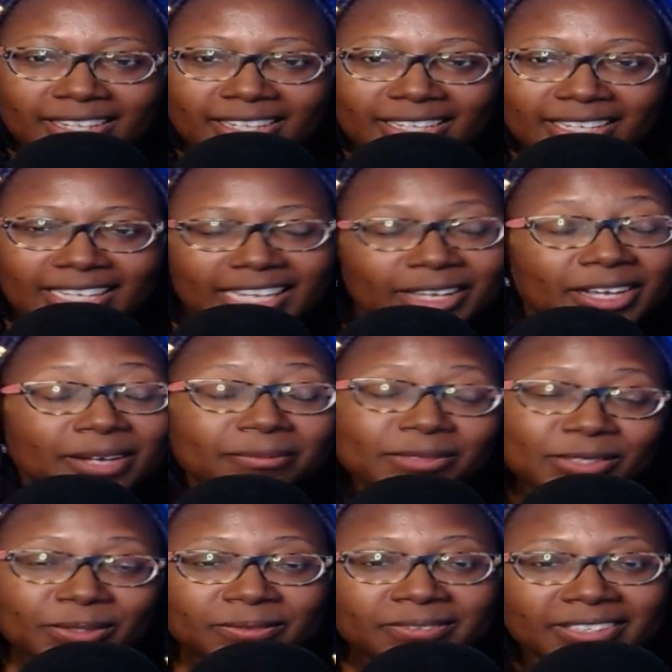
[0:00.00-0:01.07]
he
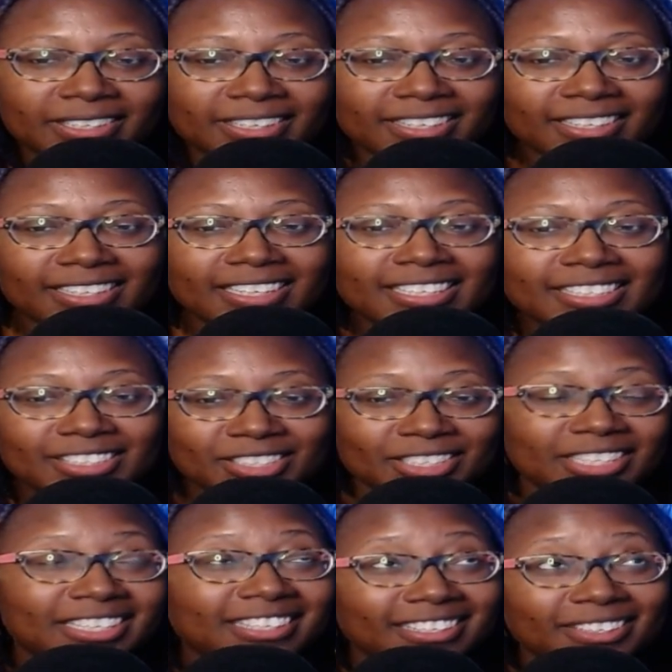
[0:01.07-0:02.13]
comes over,
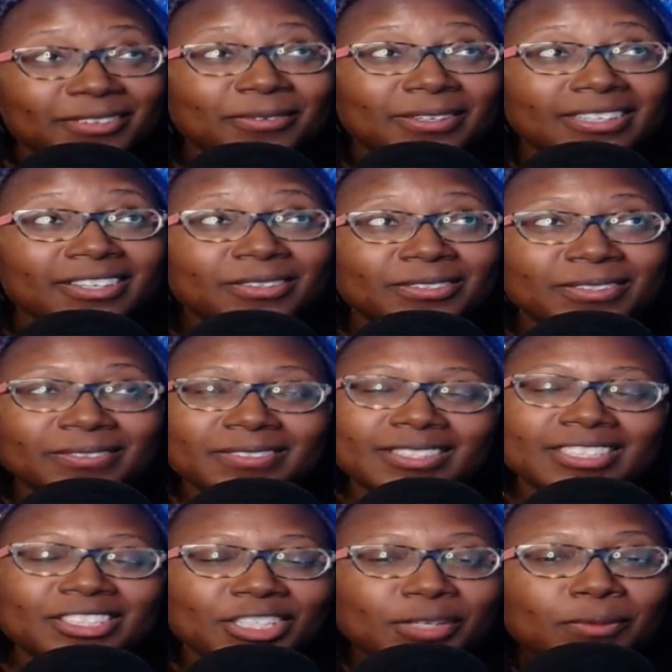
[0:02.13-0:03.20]
Jihyuk goes over
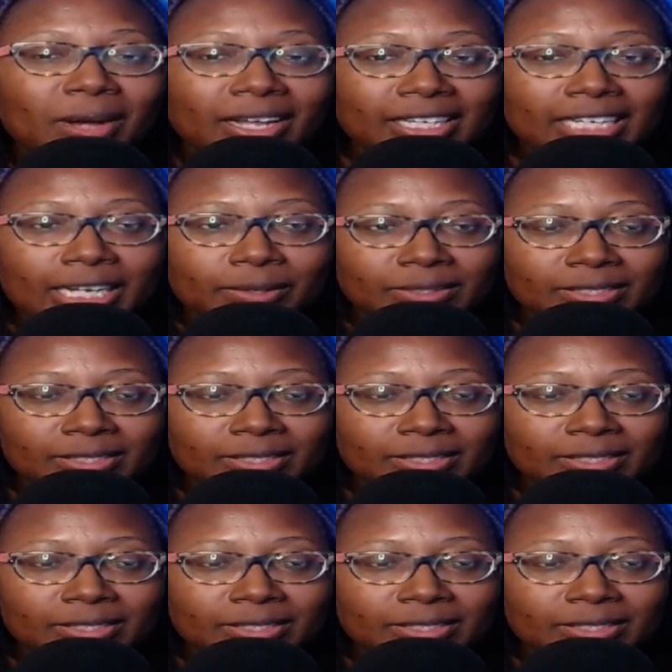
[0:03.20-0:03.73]
to Jiwon, and he was